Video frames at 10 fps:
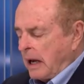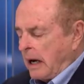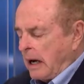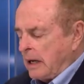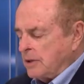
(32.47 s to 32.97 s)

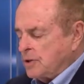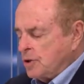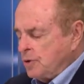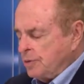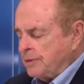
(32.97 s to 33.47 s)
uh,
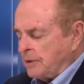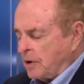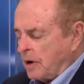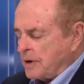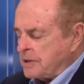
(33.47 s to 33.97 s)
tooth
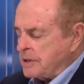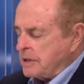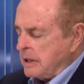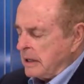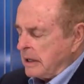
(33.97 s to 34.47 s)
loss
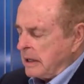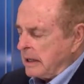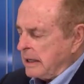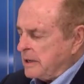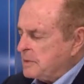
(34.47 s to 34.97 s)

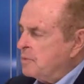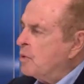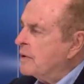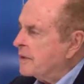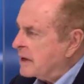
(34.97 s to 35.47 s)
is
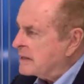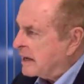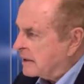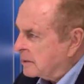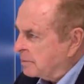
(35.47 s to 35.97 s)
more than a
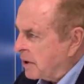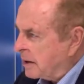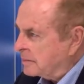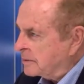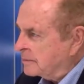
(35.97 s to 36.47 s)
dental
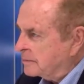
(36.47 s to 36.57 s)
problem.